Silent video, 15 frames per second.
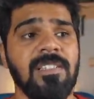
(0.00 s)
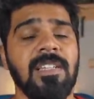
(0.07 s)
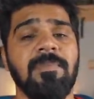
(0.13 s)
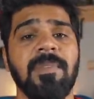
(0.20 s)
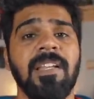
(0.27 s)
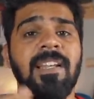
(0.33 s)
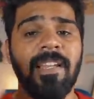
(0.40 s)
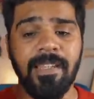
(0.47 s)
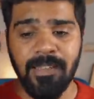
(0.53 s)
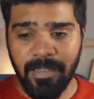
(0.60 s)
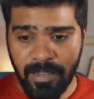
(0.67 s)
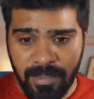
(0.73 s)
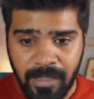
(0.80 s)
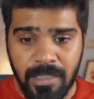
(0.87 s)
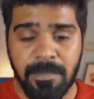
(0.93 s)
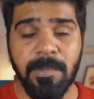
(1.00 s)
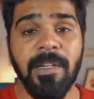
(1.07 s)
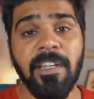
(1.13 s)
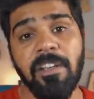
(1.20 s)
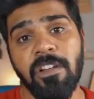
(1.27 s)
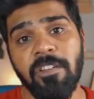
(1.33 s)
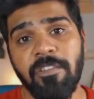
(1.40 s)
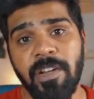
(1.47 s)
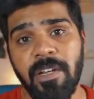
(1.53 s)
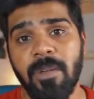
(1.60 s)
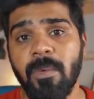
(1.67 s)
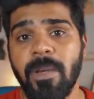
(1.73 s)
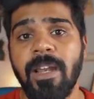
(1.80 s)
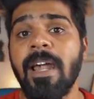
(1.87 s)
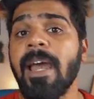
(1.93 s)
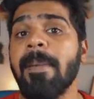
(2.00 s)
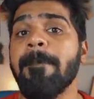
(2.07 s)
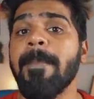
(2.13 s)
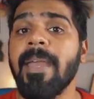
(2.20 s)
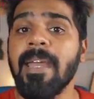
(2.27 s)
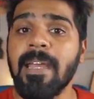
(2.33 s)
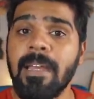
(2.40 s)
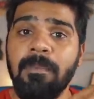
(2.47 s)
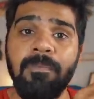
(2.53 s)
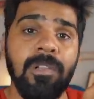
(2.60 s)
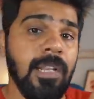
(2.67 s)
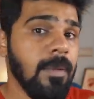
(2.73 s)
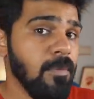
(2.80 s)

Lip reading: something like this particular video where I make bullet